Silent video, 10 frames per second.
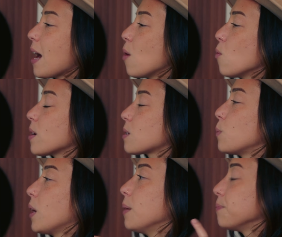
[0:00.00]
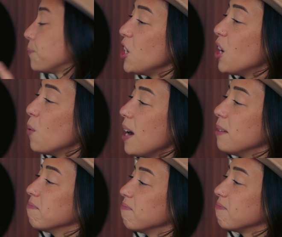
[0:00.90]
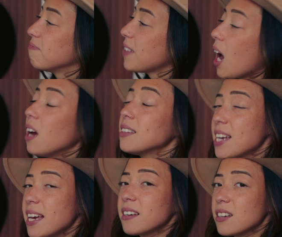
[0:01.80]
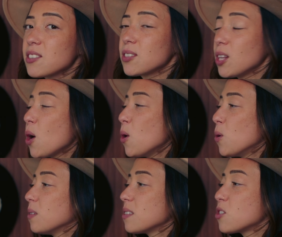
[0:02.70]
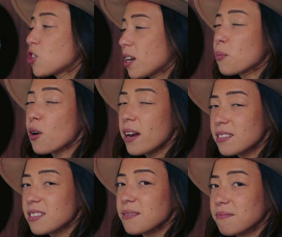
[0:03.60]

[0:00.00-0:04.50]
how it works, but you know what? I'll take a slow shutter press